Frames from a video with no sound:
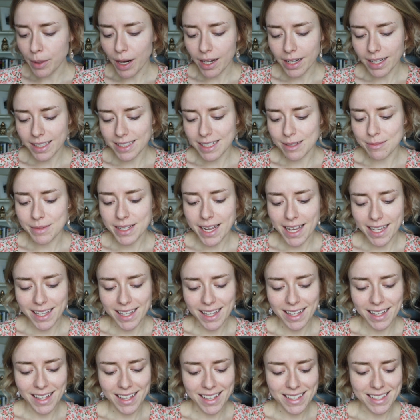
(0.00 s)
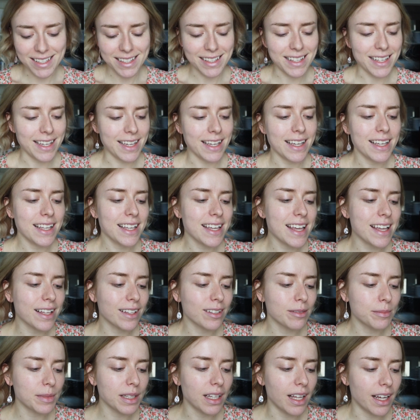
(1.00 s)
product I'm taking is the
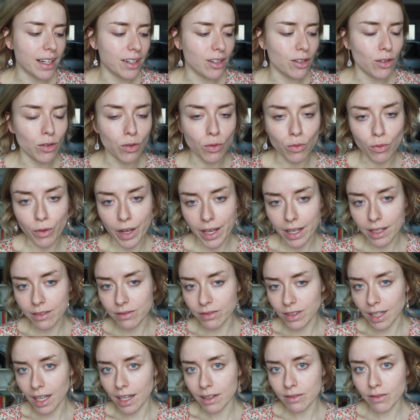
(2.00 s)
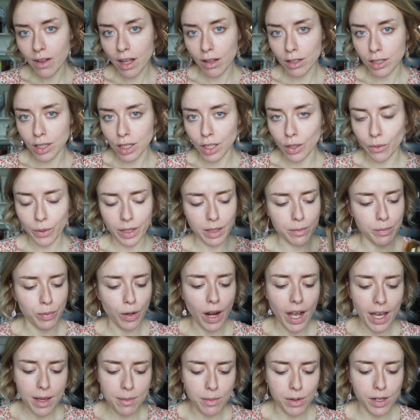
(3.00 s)
Kiko Milano Ray of Love Glowing
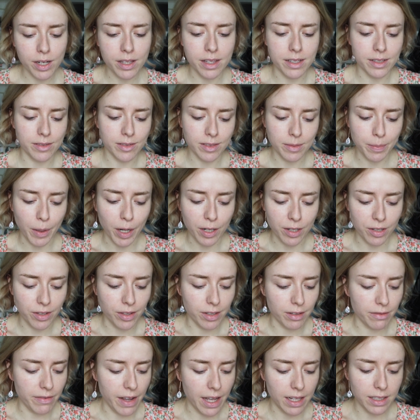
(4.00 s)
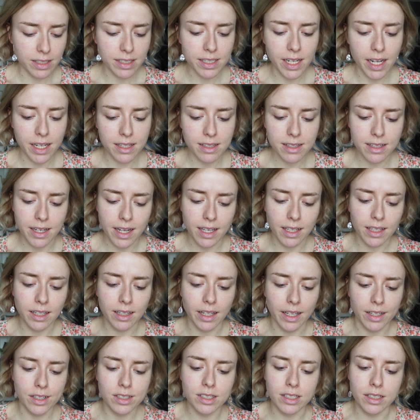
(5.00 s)
Primer. This is part of their Valentine's Day
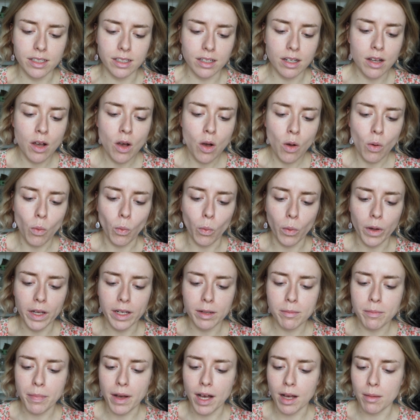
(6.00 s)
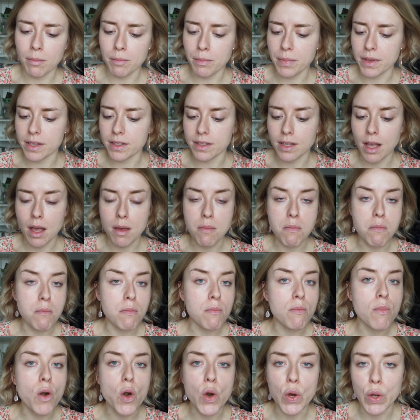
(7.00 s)
collection. One pump is
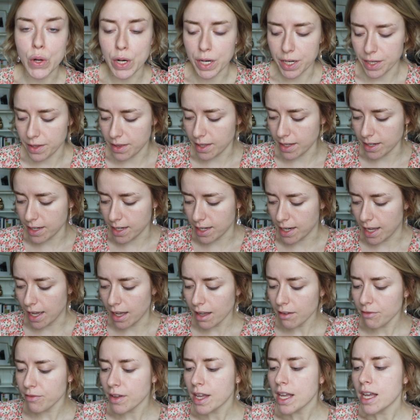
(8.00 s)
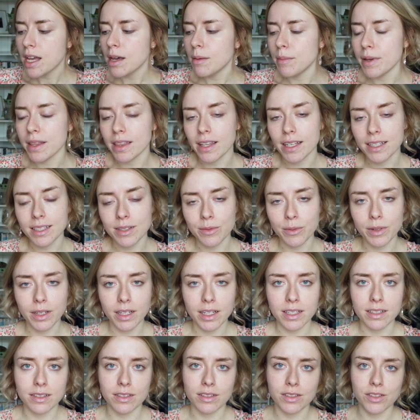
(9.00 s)
more than enough, but this
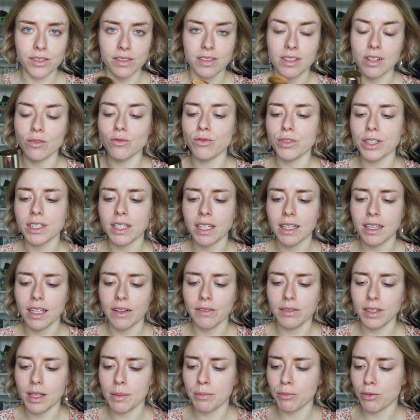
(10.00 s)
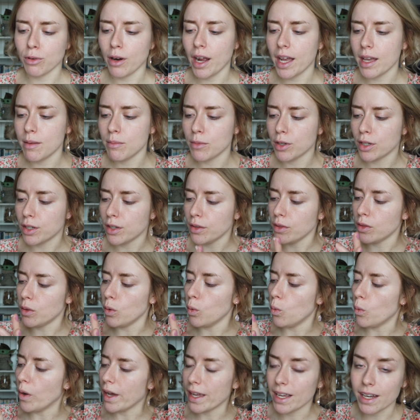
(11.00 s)
one is just a really lovely primer.
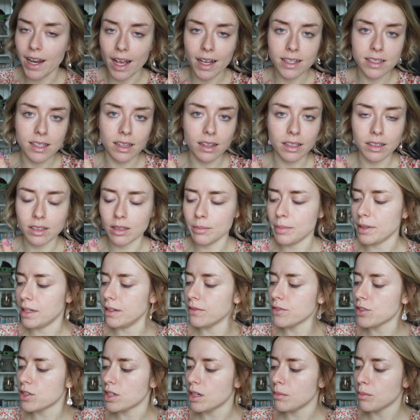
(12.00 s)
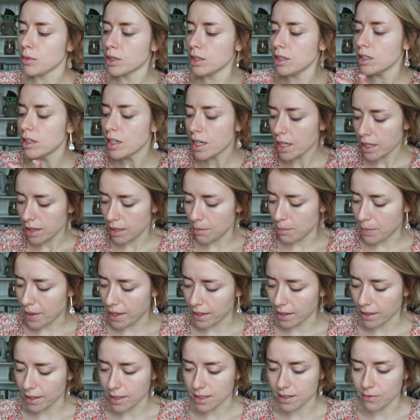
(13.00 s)
The white has a little bit of shimmer, the
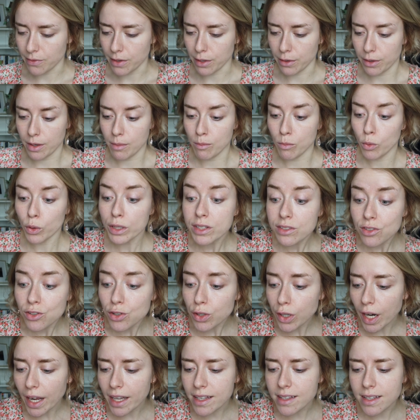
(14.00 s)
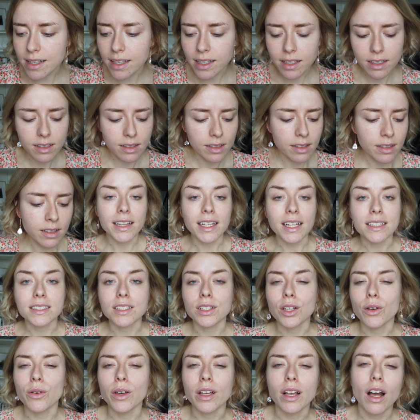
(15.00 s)
pink is very moisturizing, and
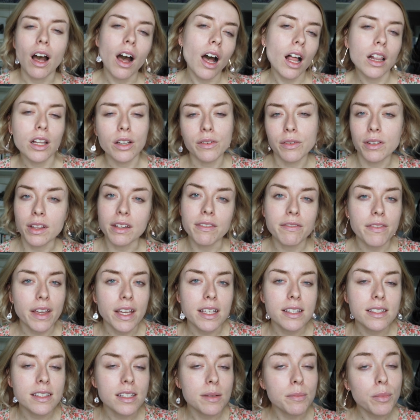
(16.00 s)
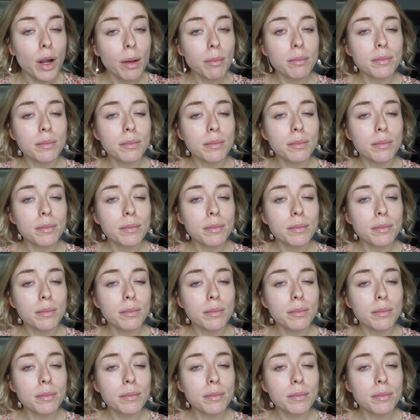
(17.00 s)
that's going all over the face too.